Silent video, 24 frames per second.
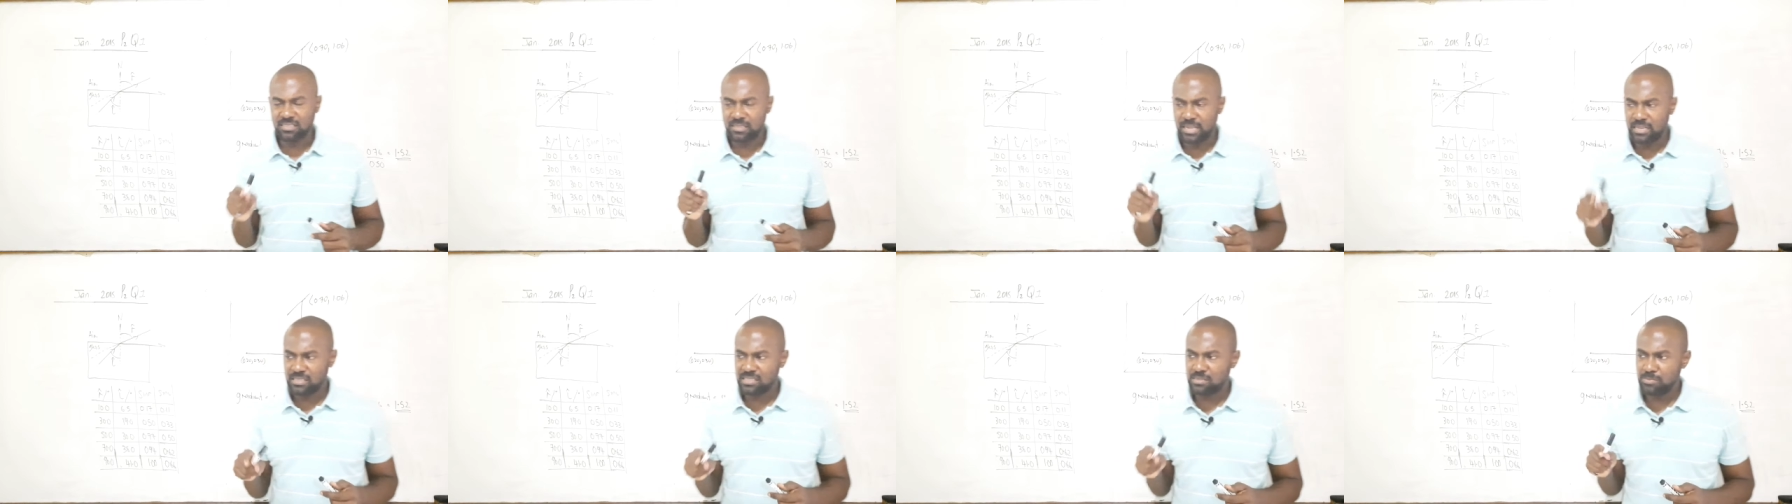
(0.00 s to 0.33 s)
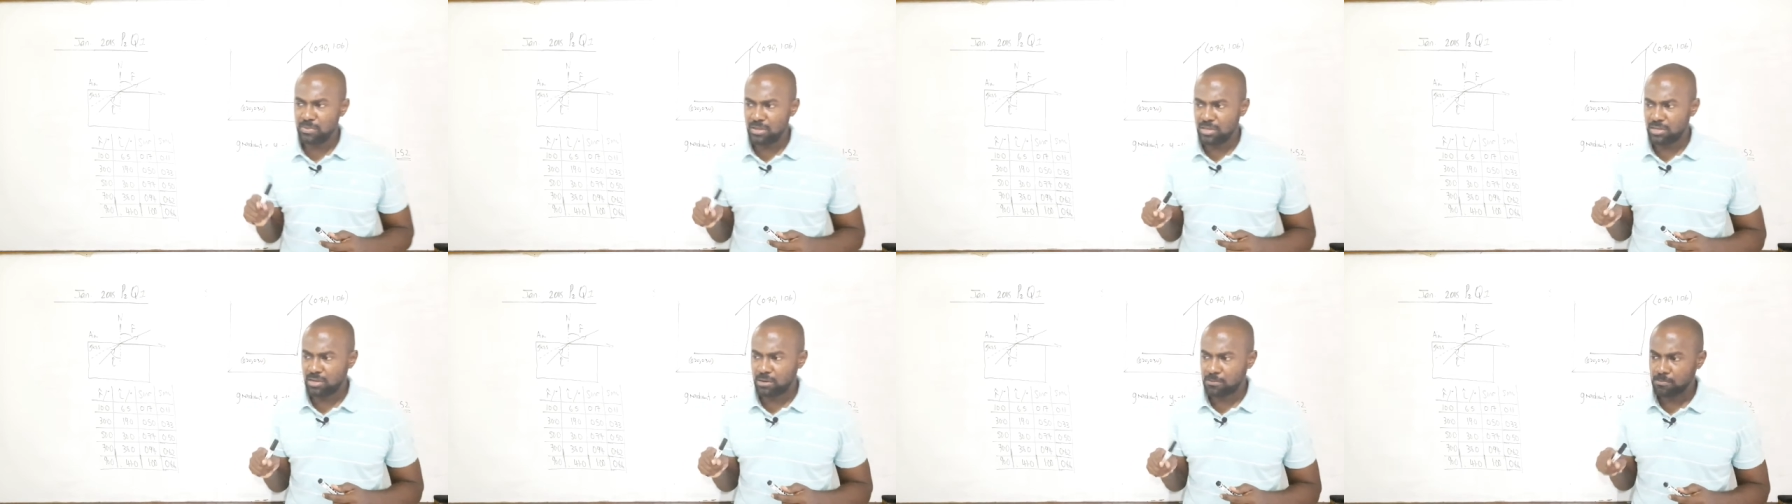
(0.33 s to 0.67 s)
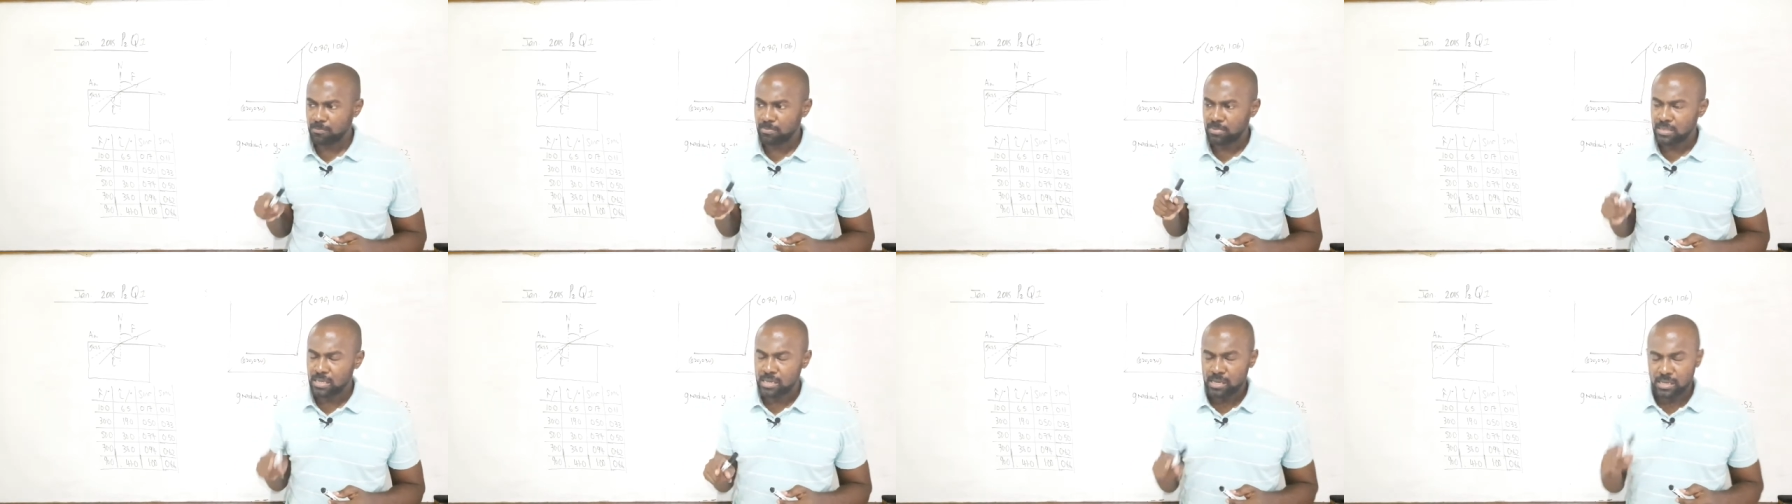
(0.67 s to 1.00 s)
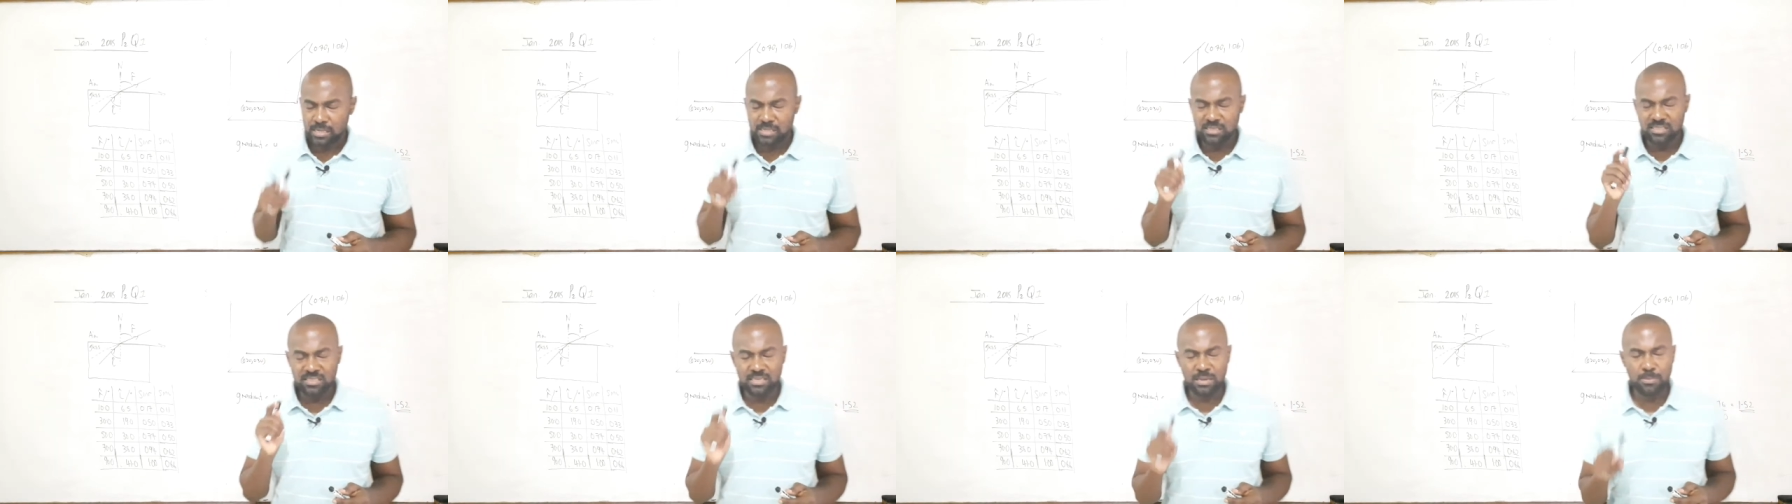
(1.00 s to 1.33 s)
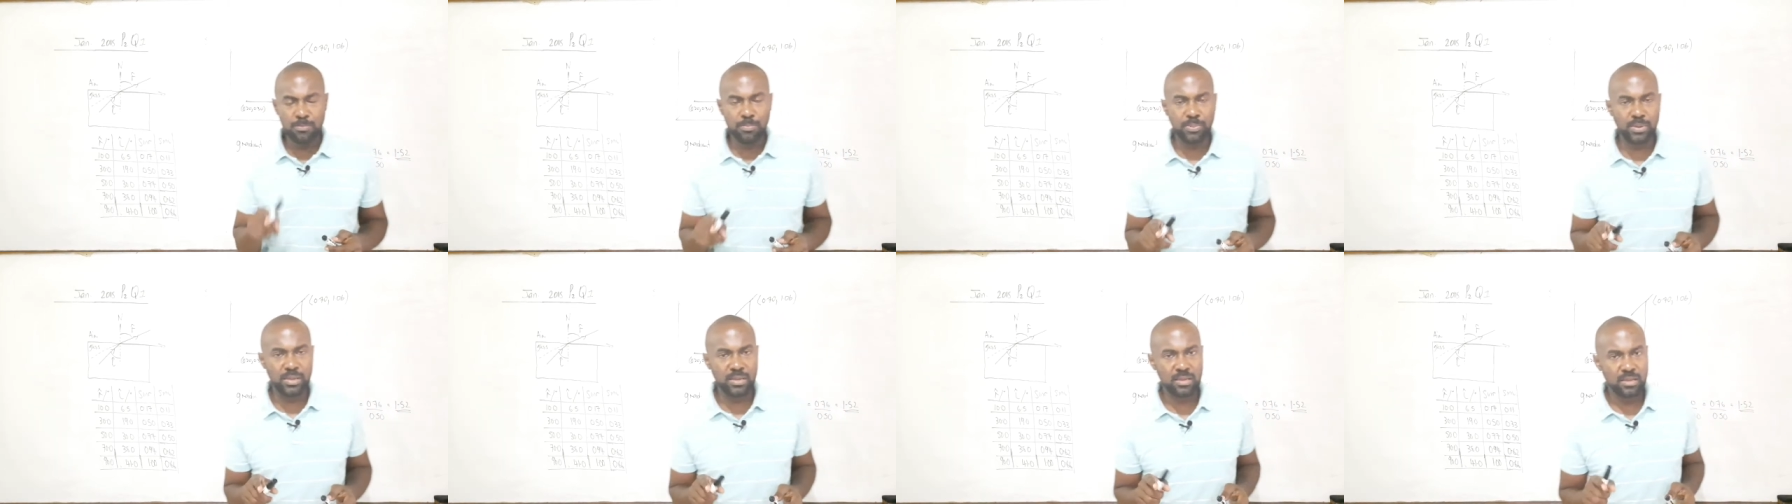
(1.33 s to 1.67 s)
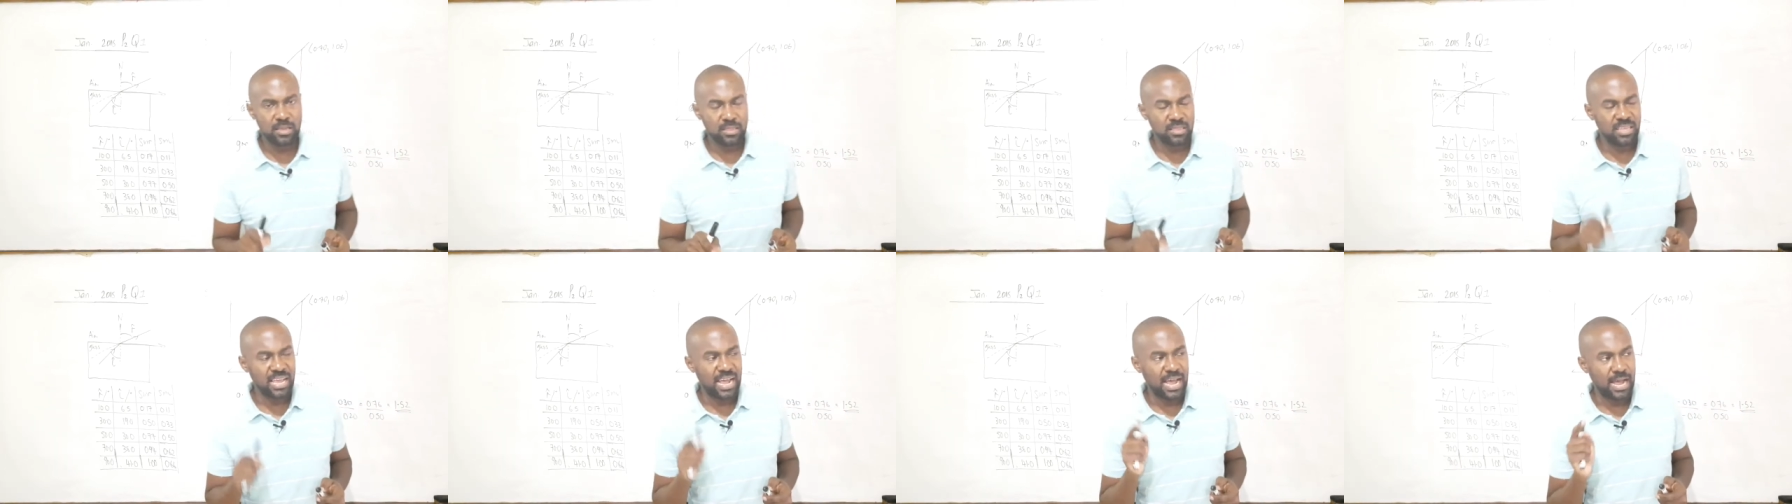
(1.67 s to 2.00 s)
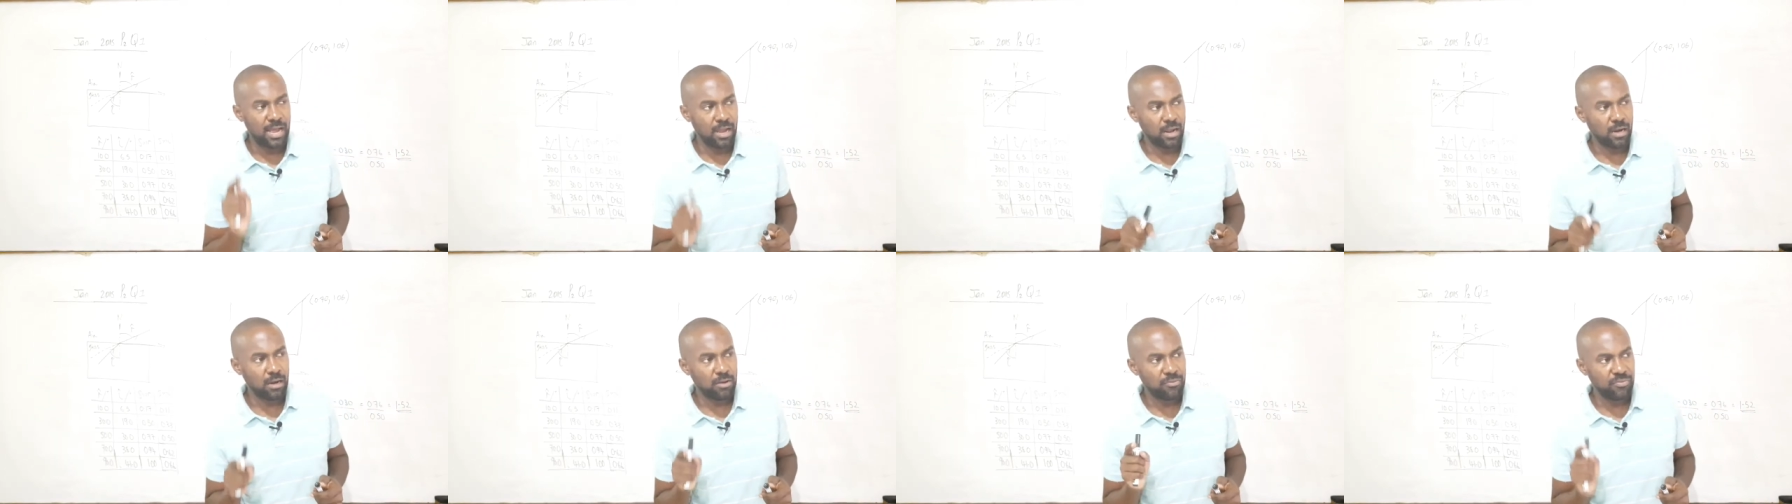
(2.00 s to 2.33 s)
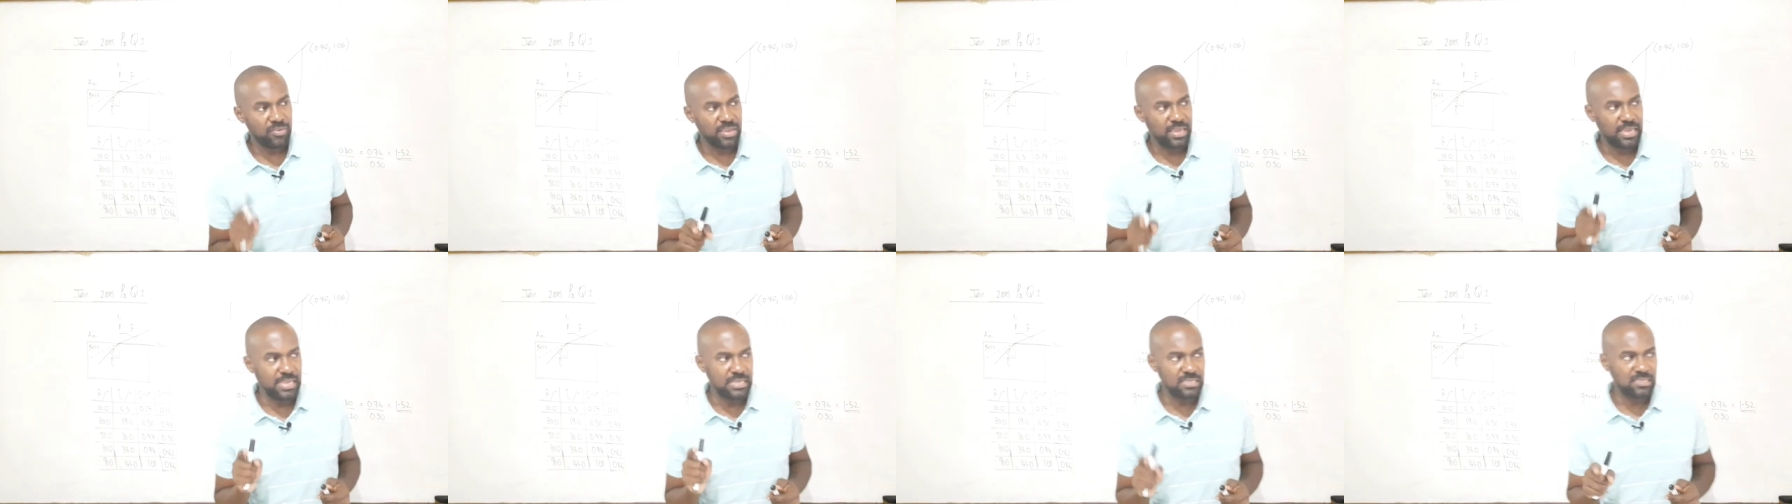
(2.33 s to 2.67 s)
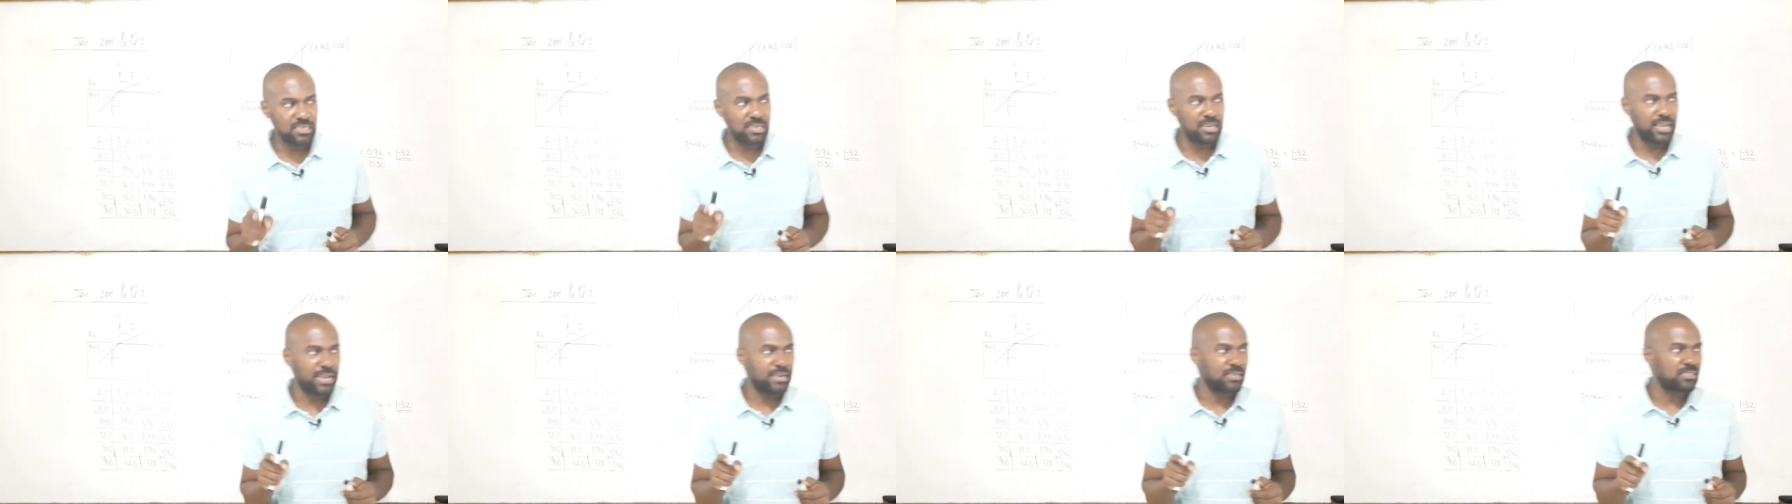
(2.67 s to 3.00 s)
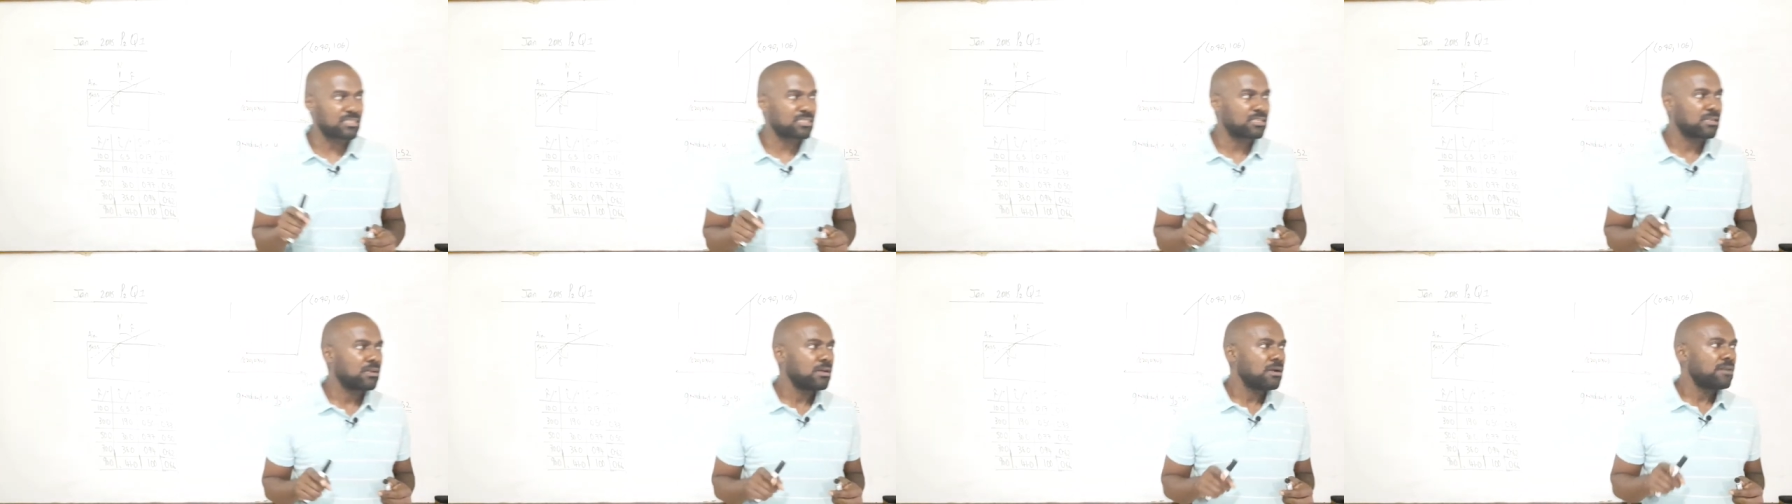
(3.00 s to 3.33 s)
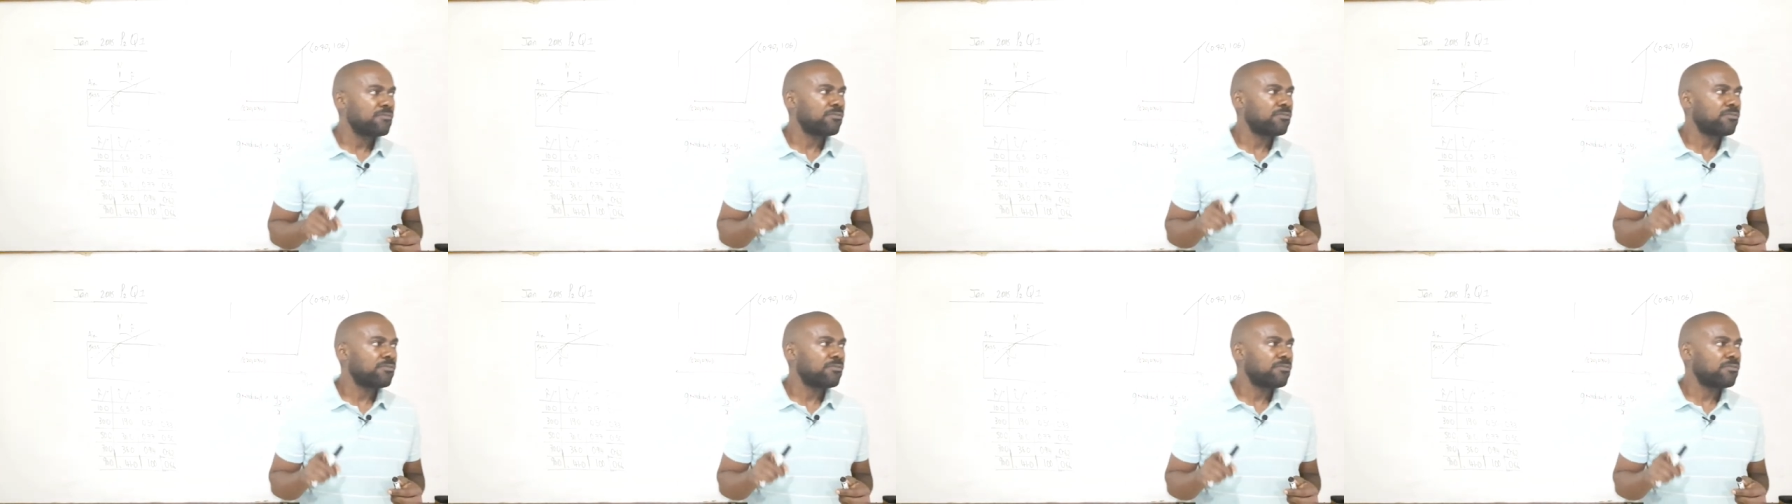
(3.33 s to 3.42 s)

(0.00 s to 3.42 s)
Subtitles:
dense medium is simply the angle of incidence